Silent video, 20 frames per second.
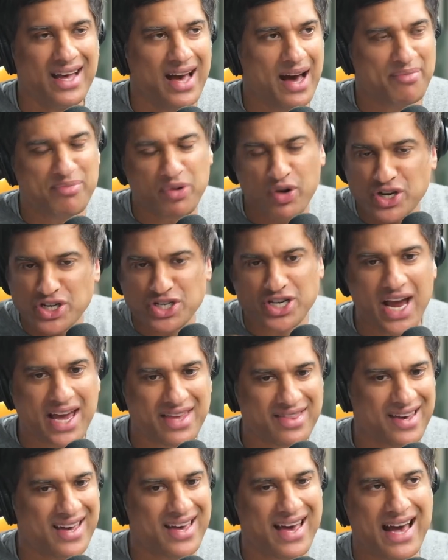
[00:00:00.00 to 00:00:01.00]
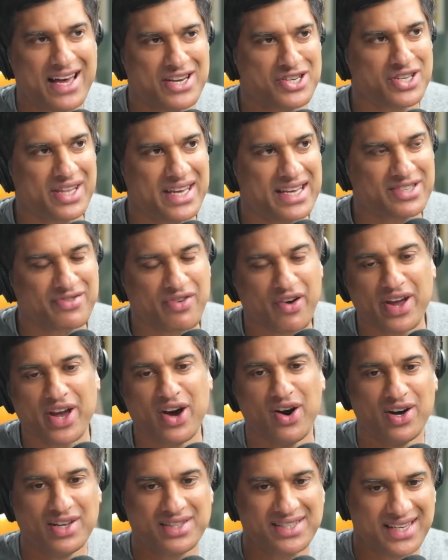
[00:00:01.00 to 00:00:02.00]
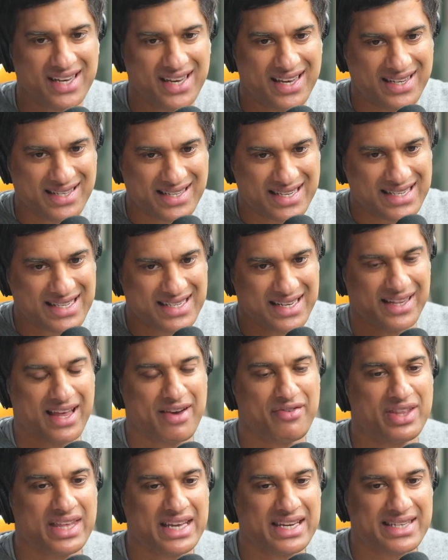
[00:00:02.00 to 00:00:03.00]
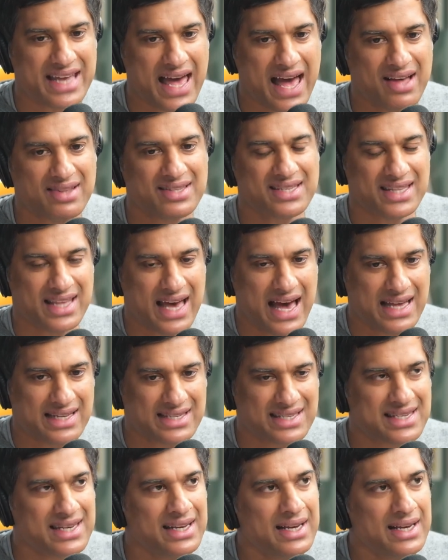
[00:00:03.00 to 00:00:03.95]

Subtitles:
Appreciate that actually it's very hard to distill everything down to that.